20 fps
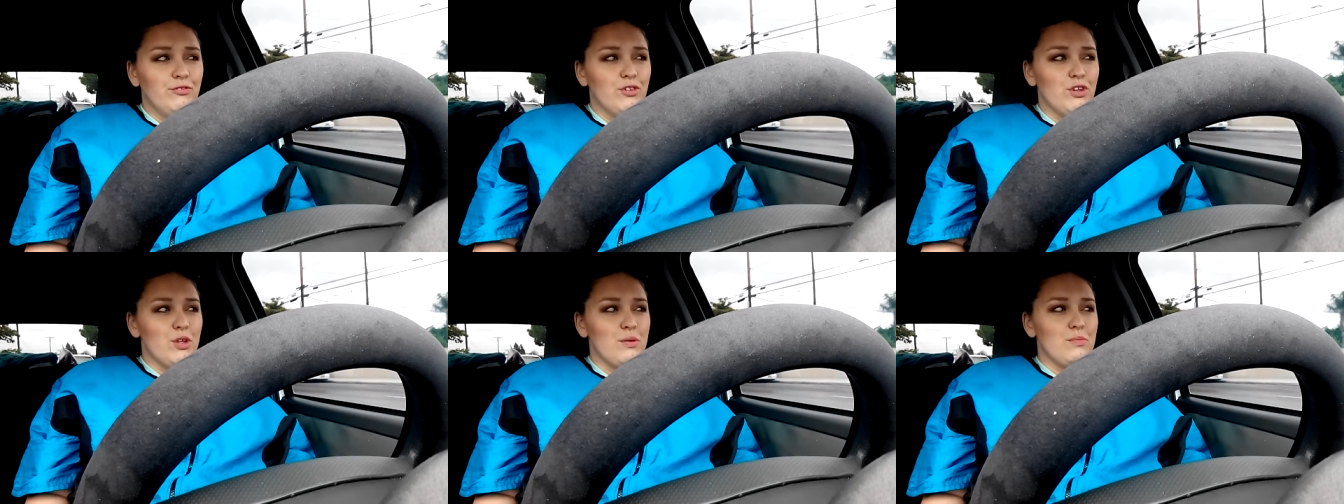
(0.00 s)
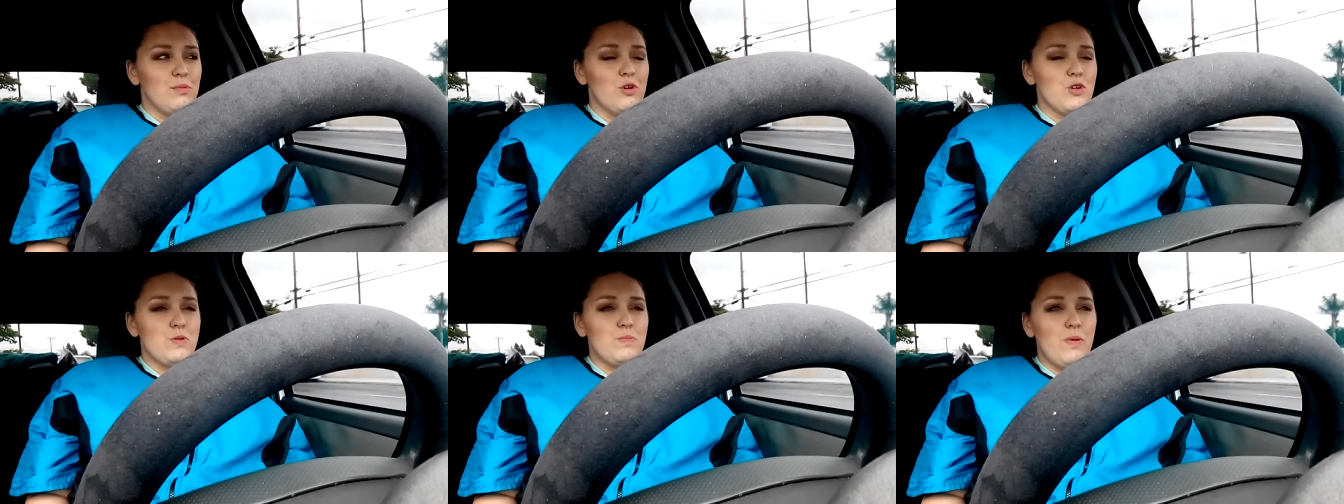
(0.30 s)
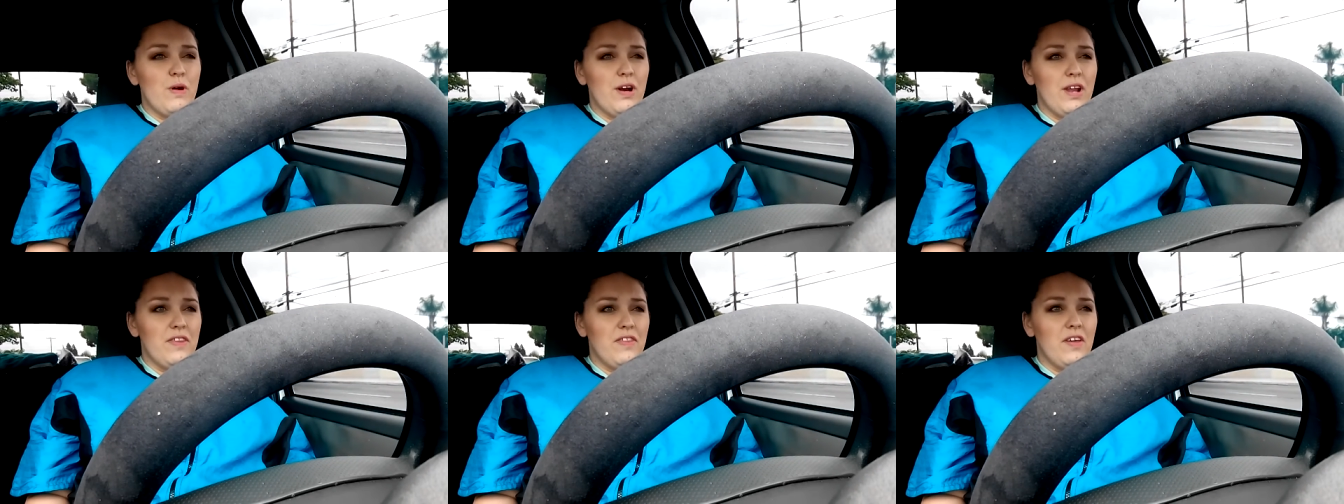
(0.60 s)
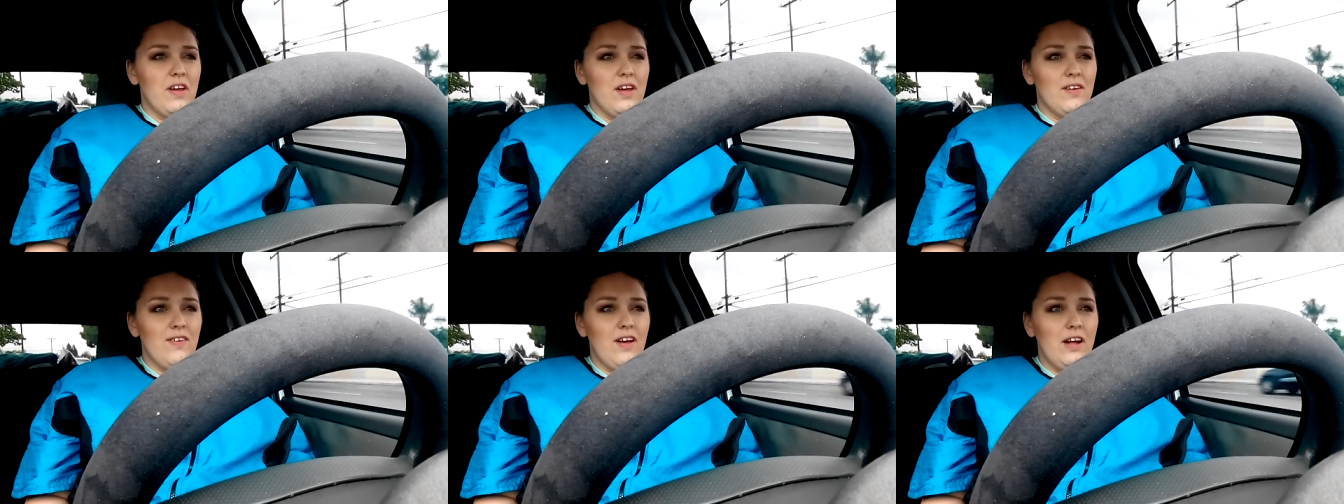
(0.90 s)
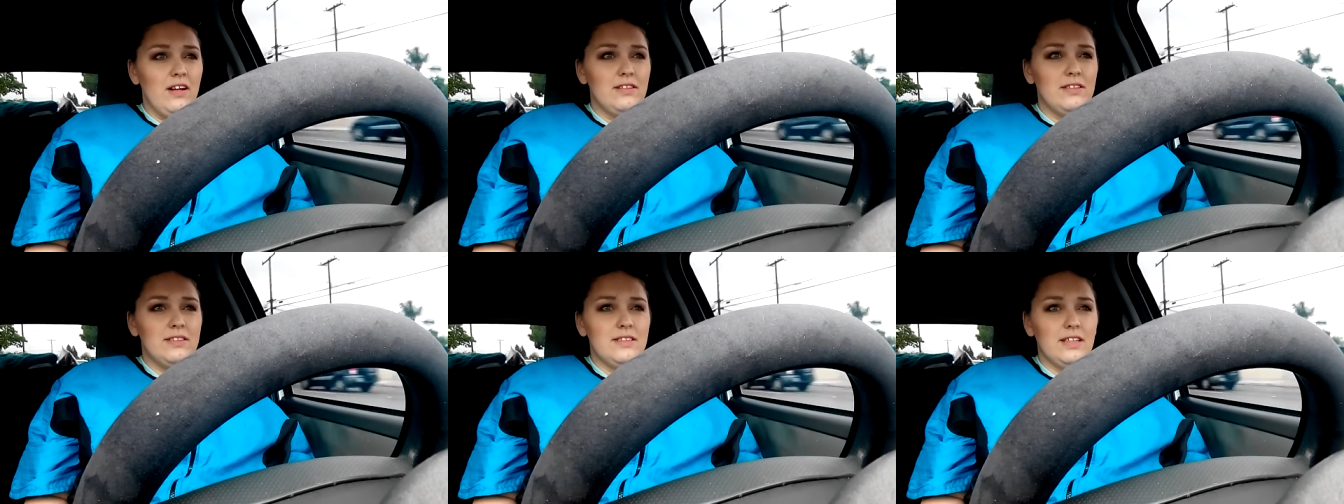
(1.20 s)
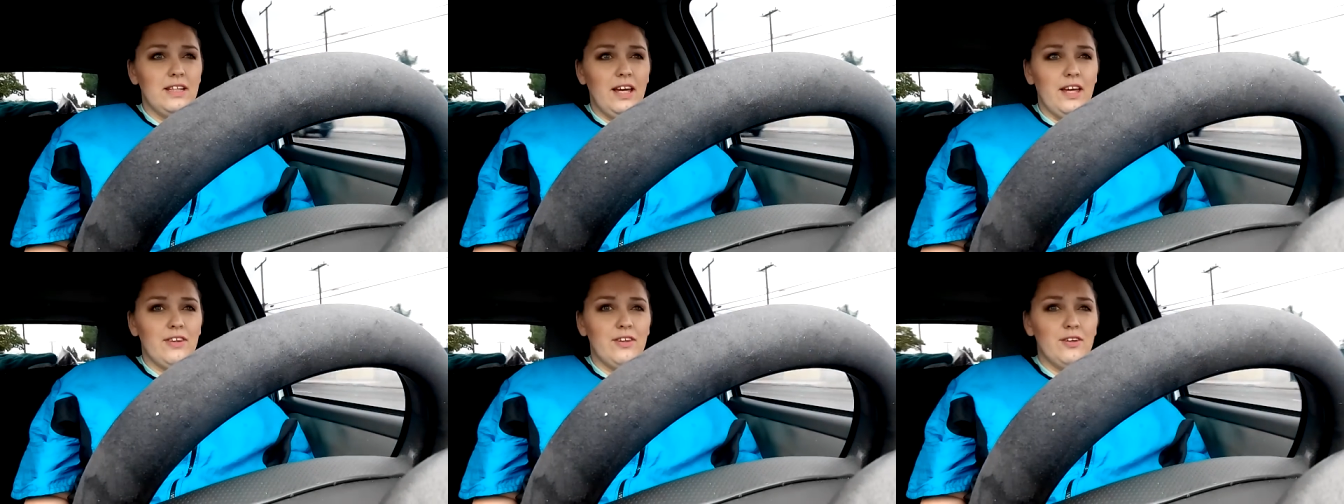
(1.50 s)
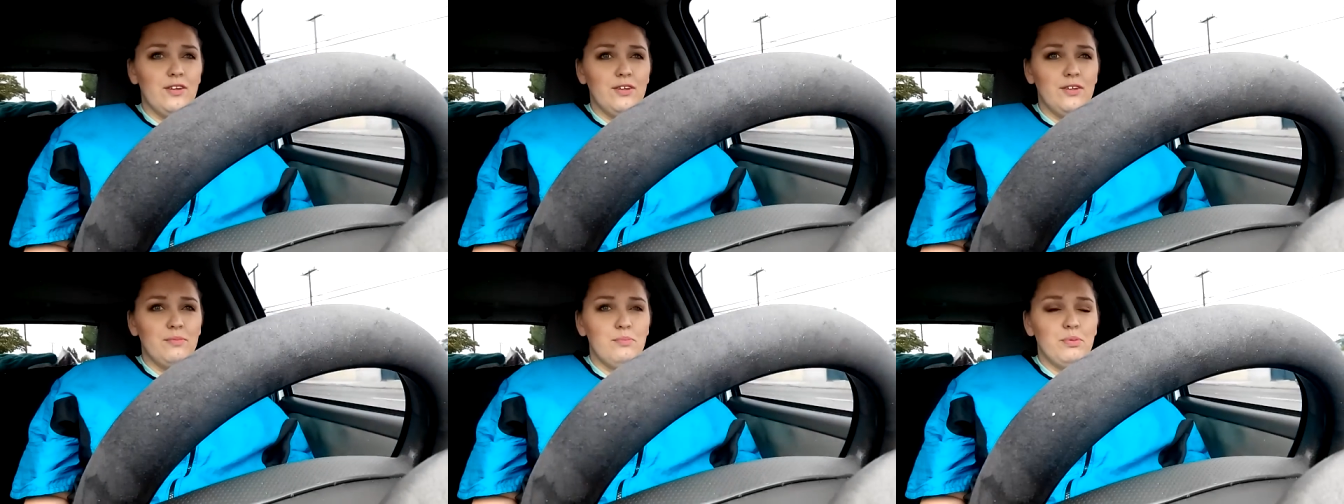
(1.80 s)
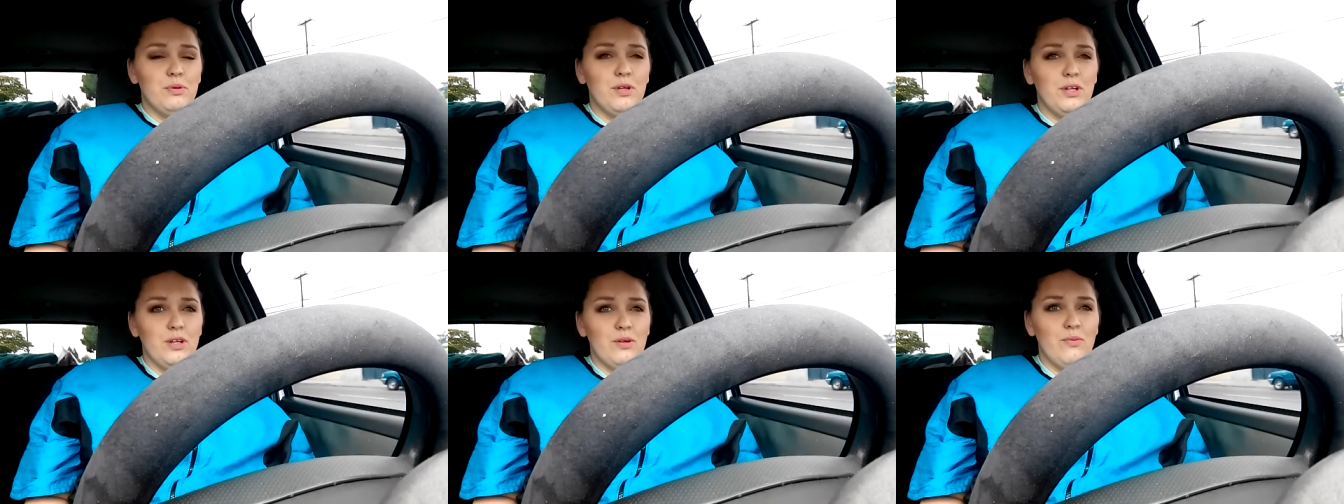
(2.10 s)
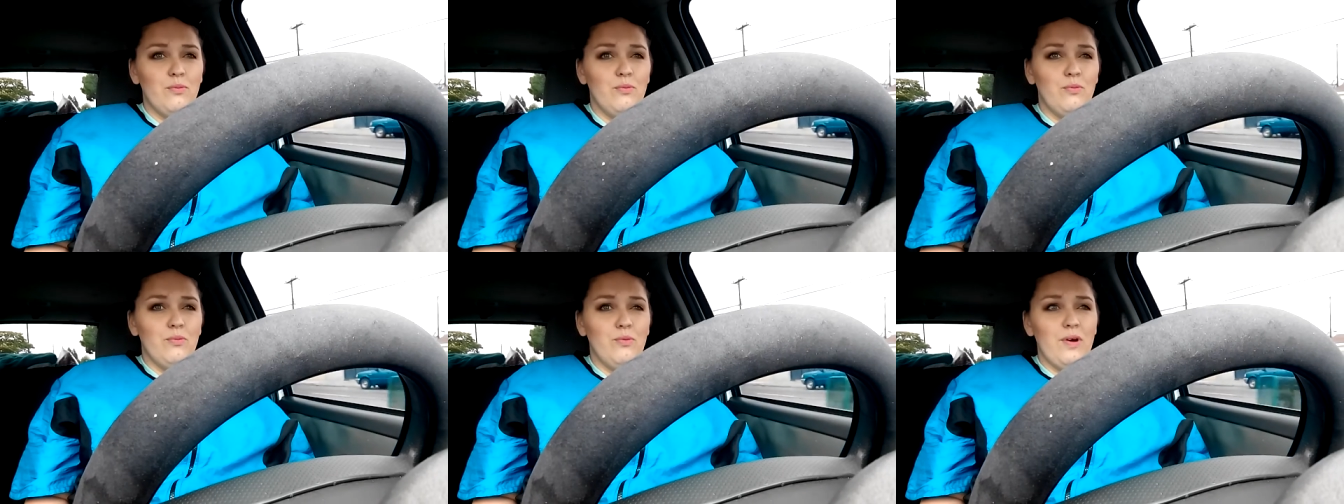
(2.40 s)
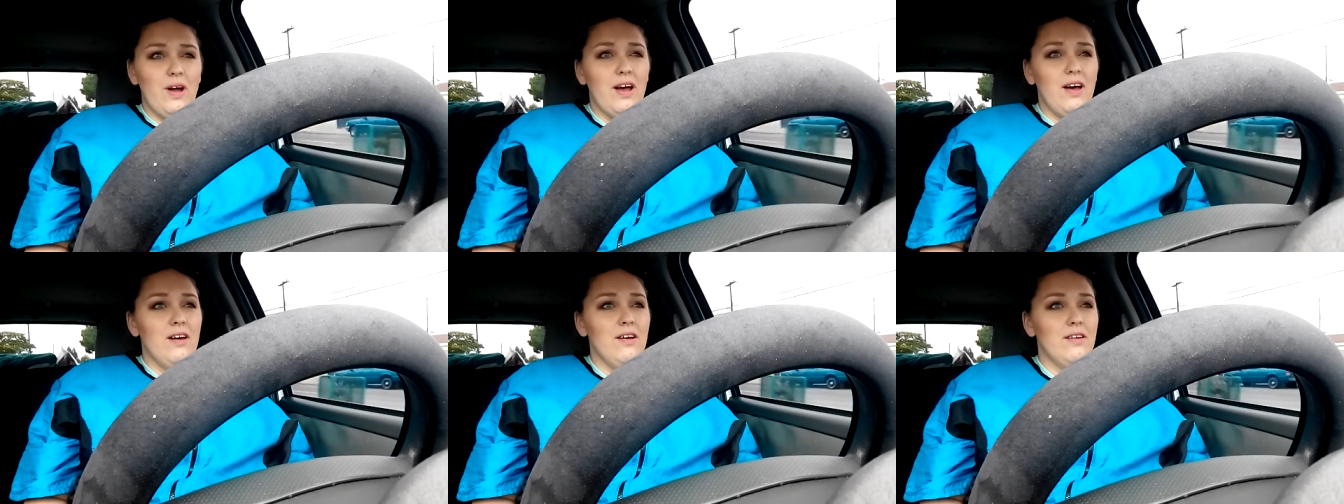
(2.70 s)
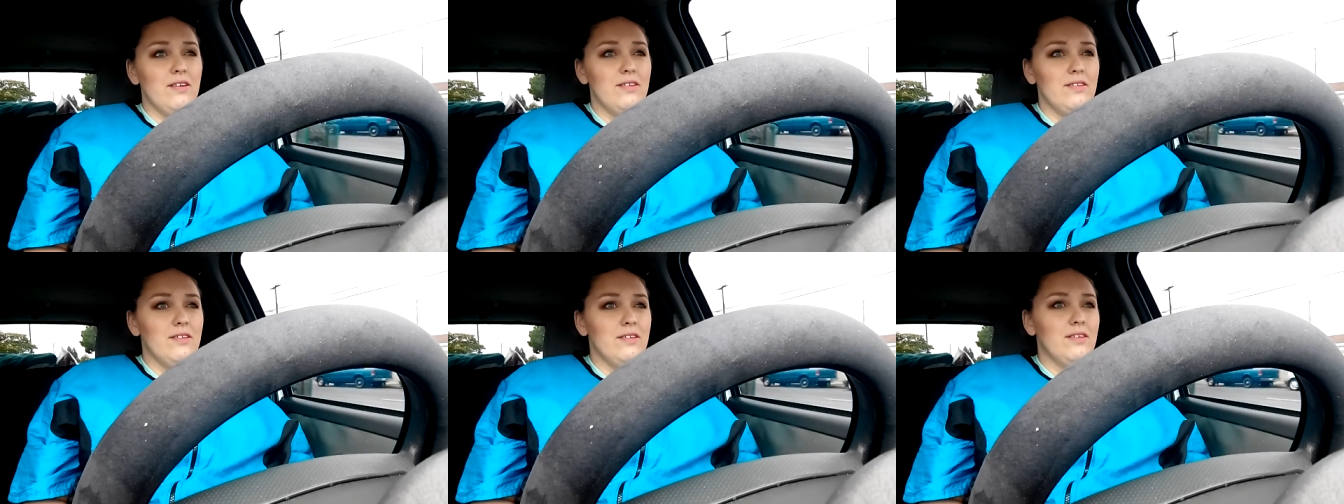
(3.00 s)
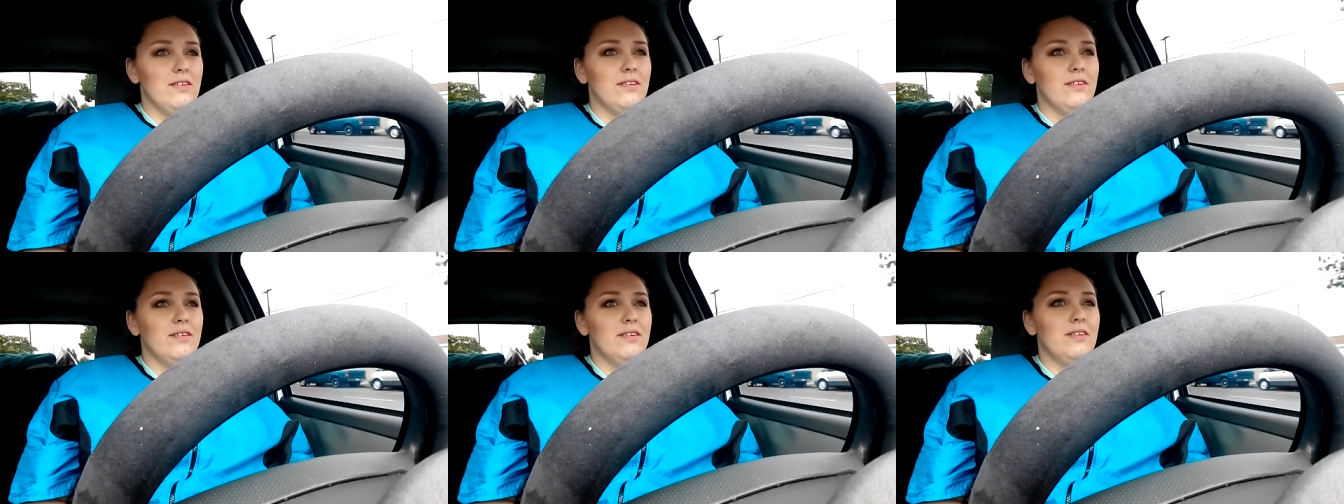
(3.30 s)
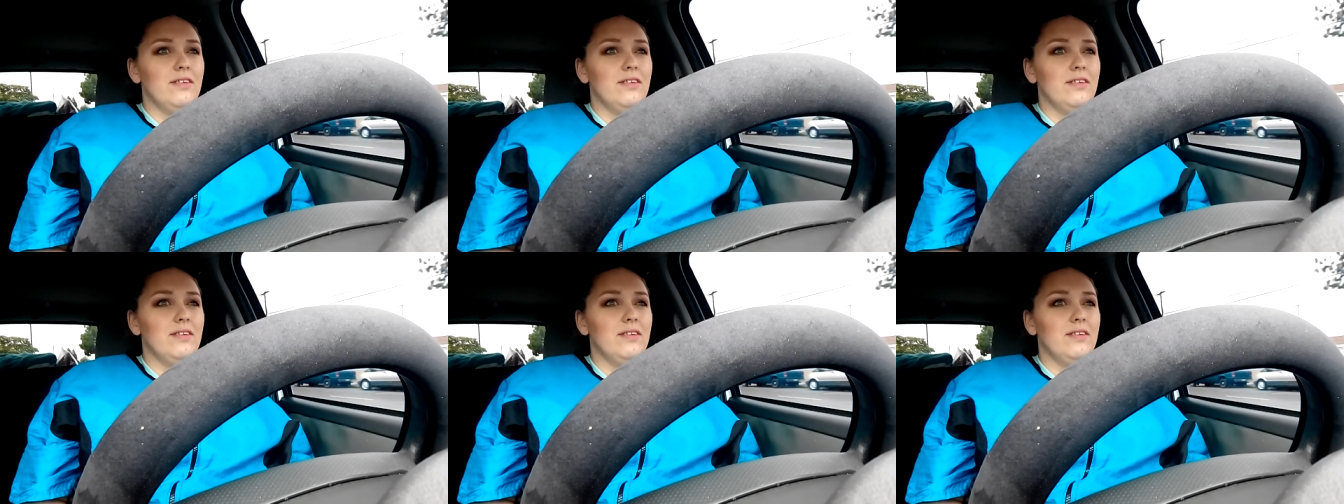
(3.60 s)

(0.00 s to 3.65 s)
for the most part, I think I've held it together pretty well,